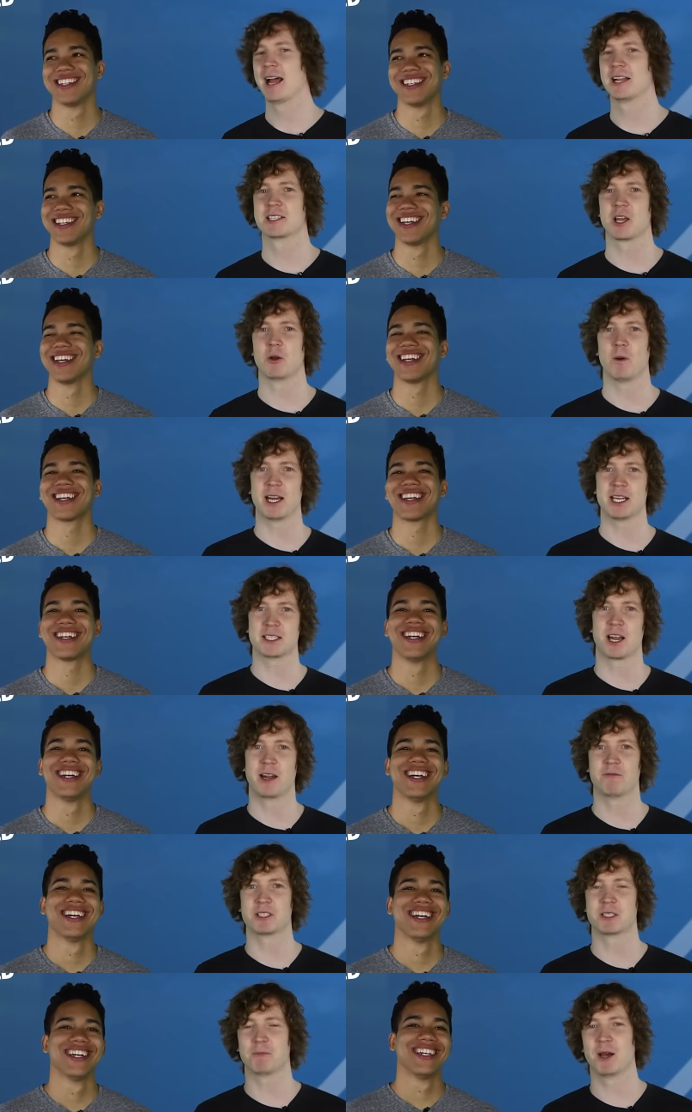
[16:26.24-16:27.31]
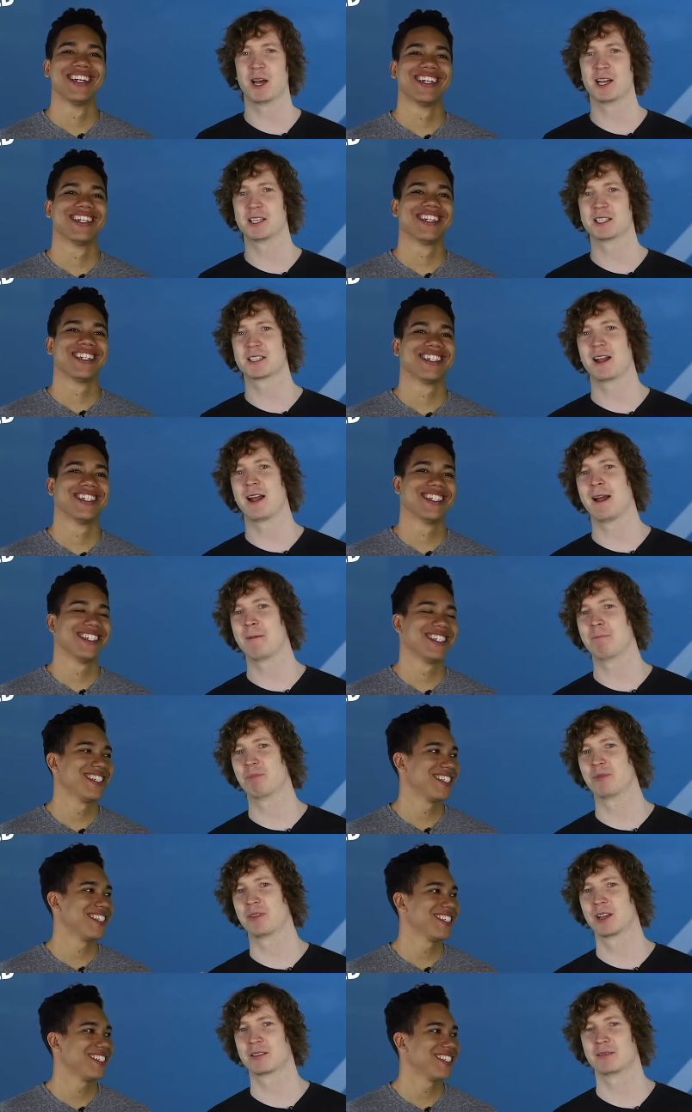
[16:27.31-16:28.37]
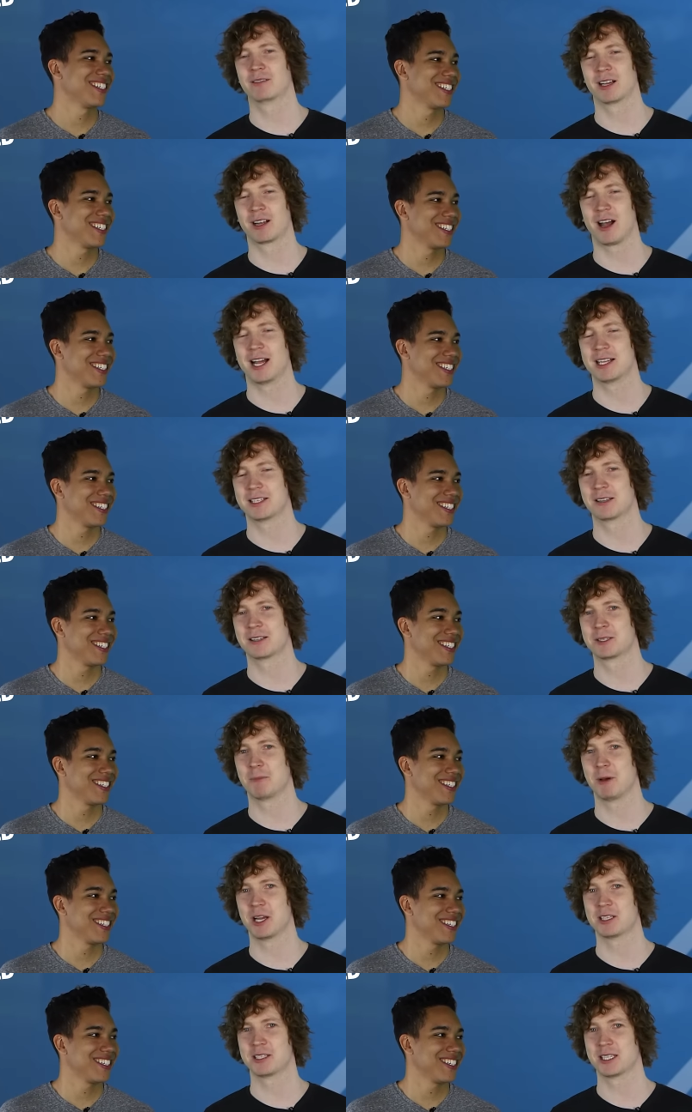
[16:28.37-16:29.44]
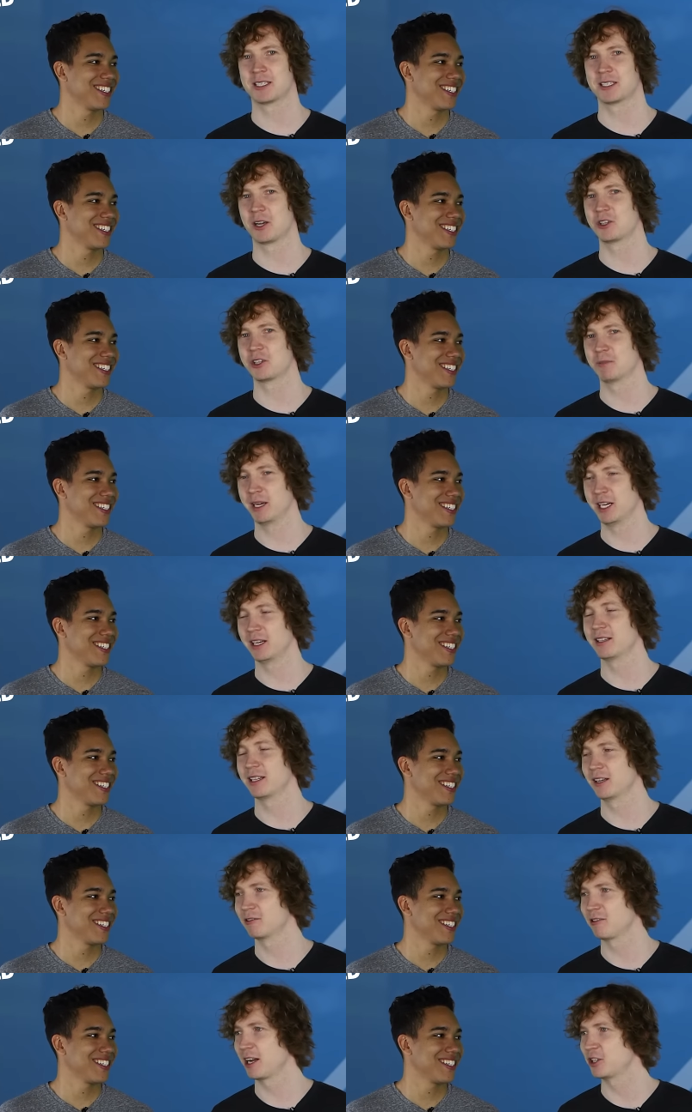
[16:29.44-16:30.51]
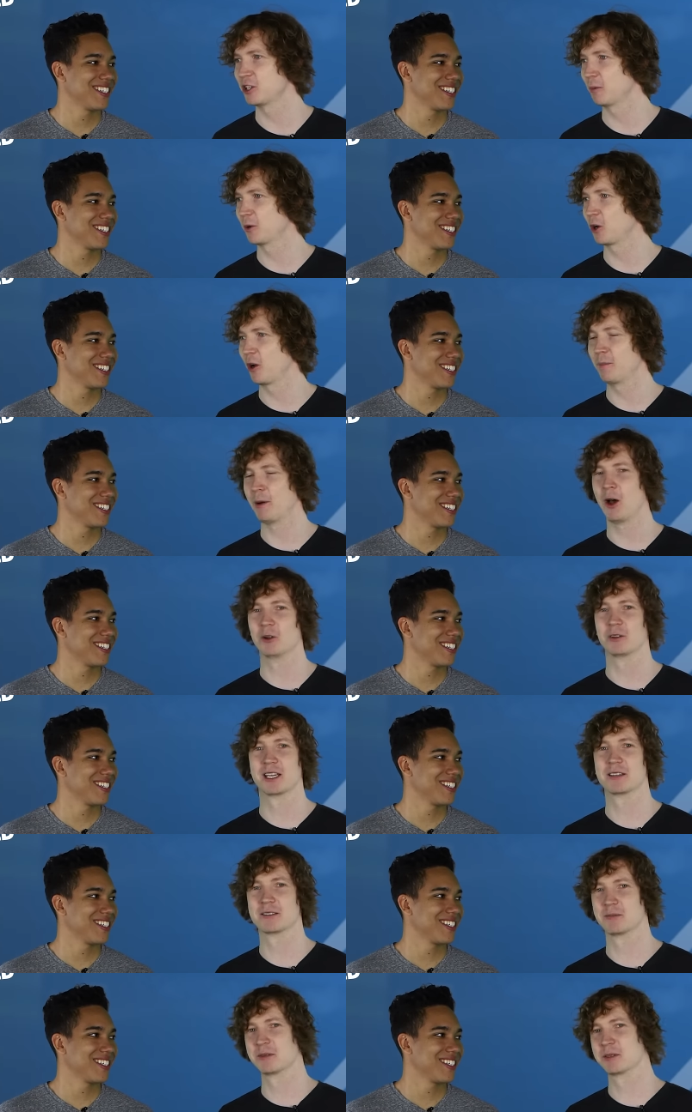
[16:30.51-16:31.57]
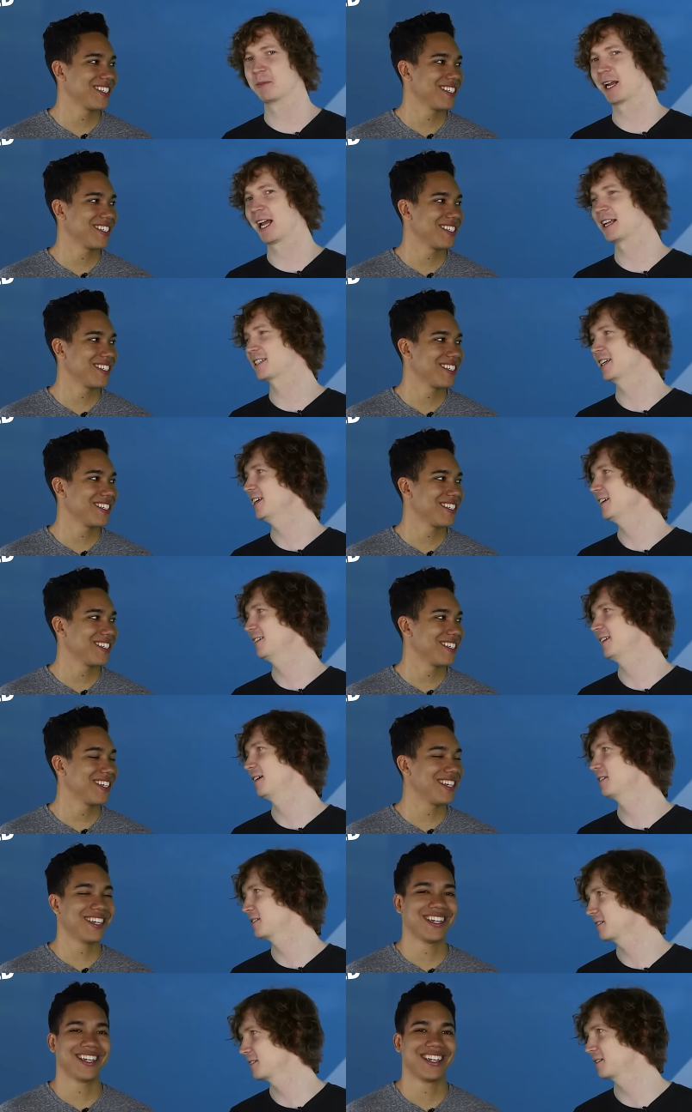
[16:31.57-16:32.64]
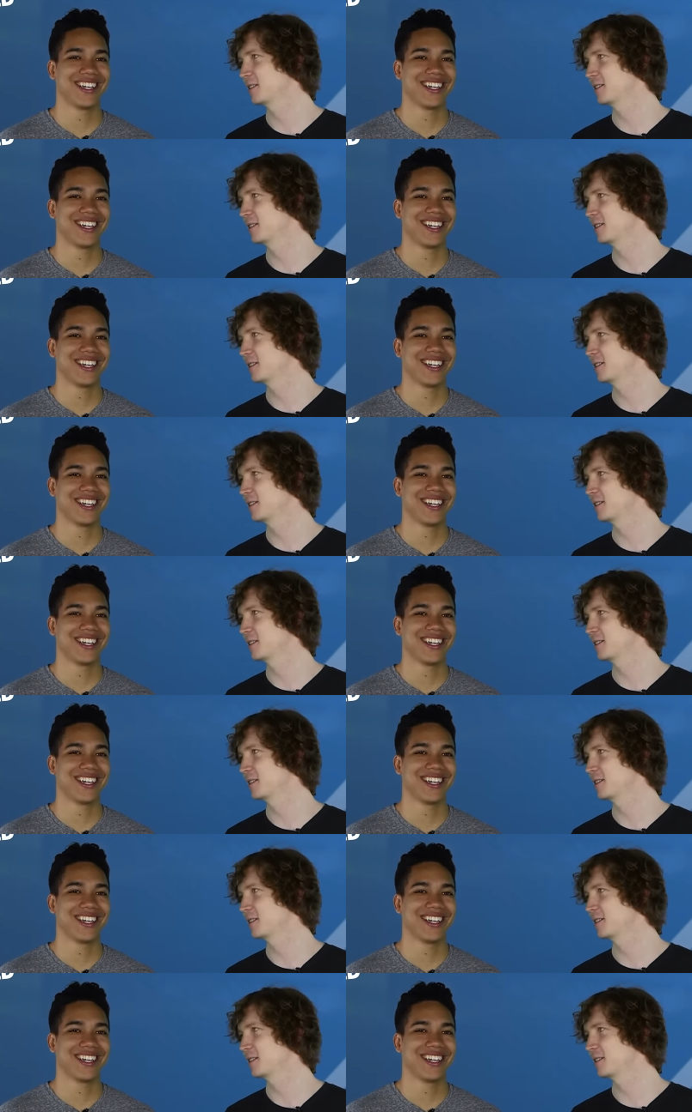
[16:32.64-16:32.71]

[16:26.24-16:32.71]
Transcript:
Speaker 1: And so when he signed for Spurs, um, the, the guys at Spurs' social media did a great job and got him holding some spaghetti, and that was